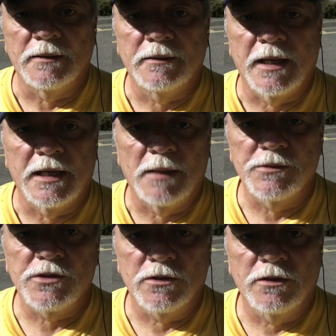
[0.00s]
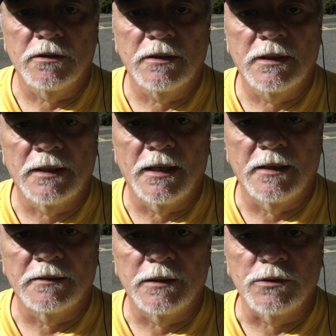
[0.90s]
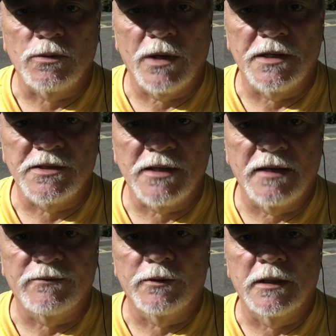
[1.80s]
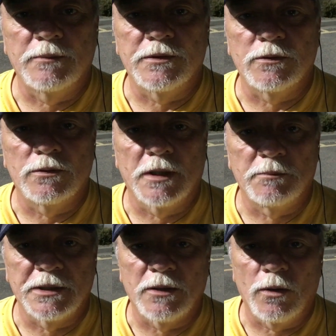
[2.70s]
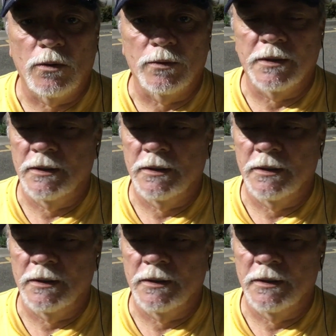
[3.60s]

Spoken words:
and I'm sure it was quite a sight for him to behold.